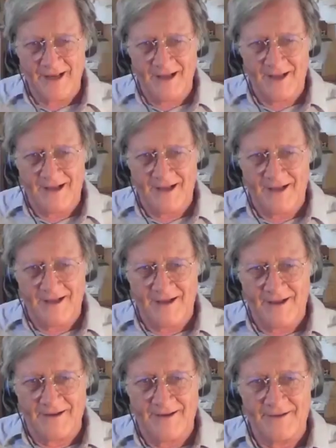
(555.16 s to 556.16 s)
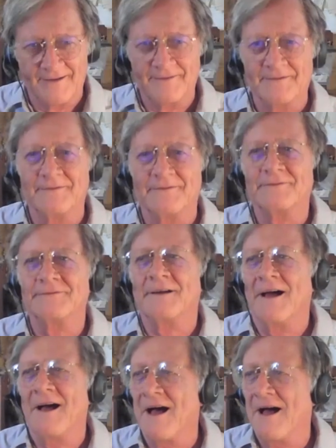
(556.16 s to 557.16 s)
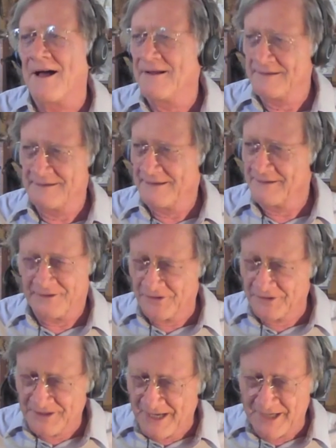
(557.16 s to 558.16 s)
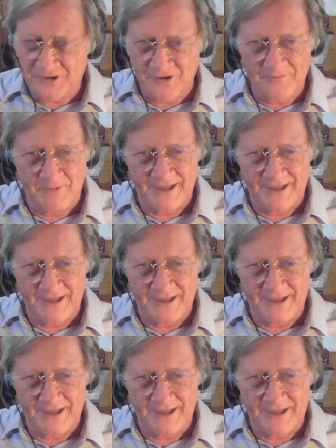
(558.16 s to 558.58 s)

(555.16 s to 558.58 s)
uh, good-natured,